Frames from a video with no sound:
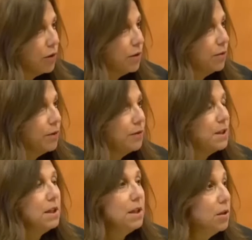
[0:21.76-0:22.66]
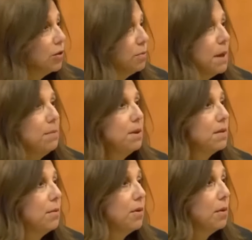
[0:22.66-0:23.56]
over the 15 years may
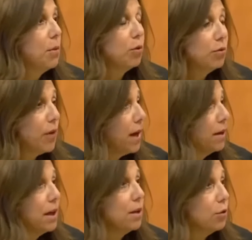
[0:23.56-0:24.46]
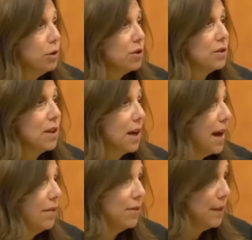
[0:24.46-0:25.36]
be some of the most violent and egregious
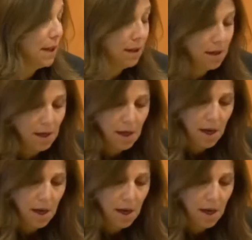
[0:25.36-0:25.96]
that I have seen.